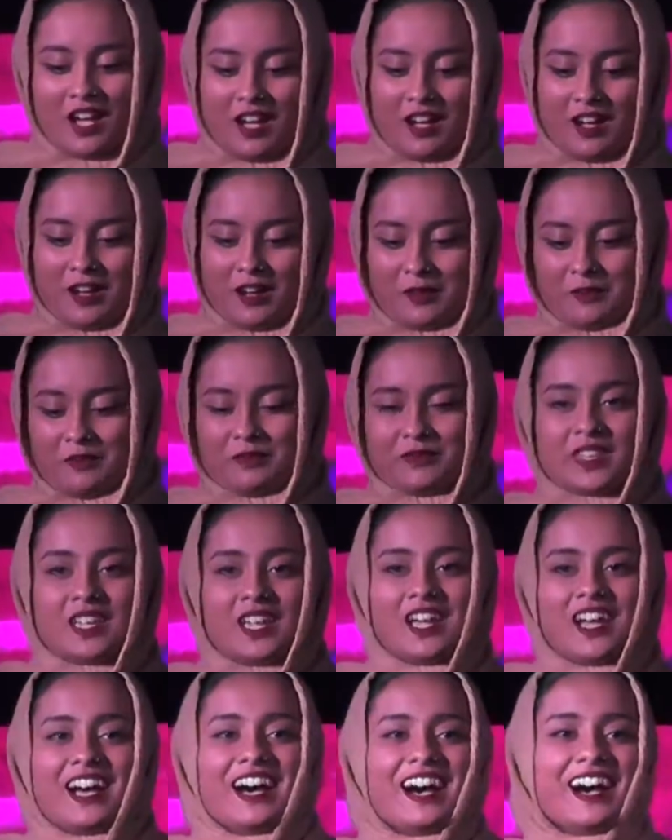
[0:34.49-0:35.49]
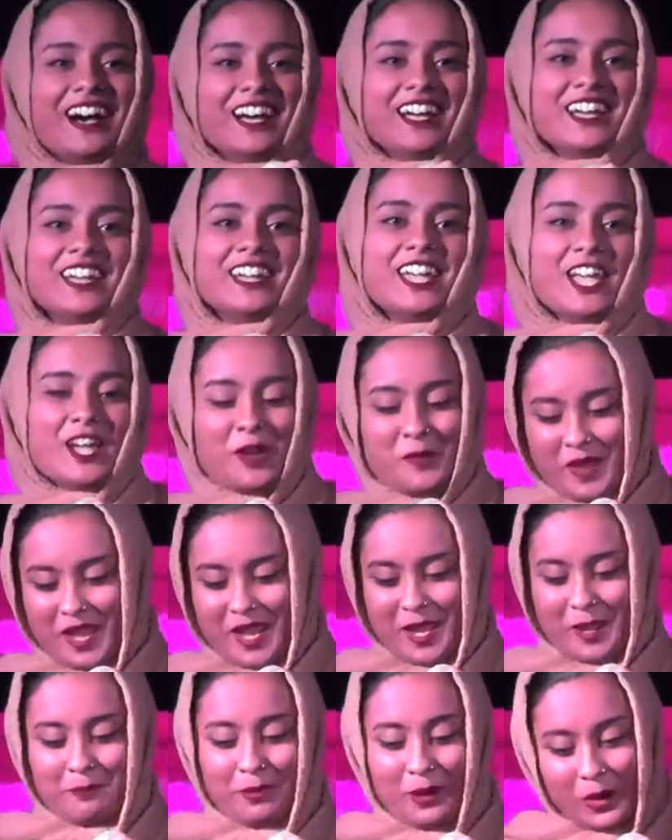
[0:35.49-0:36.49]
I am
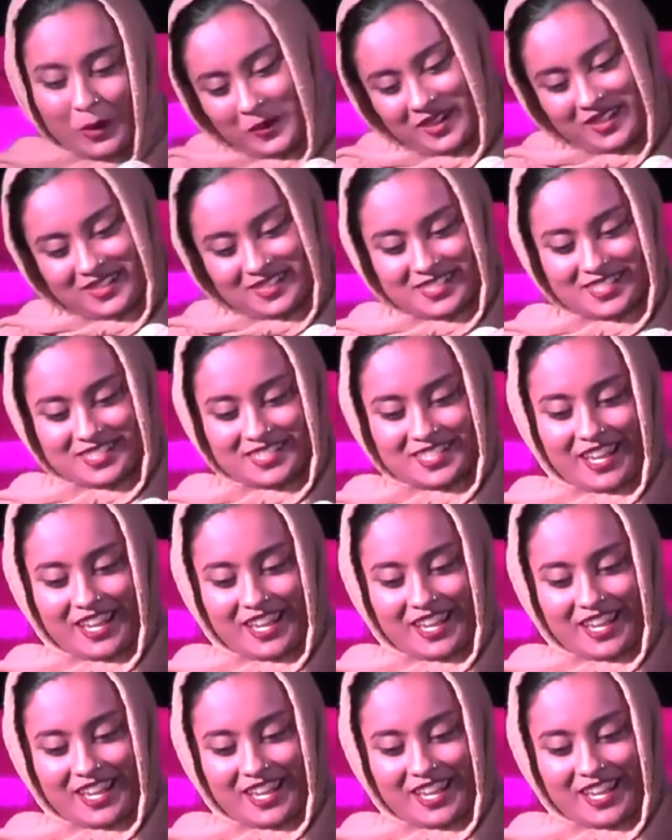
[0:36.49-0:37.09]
a poet,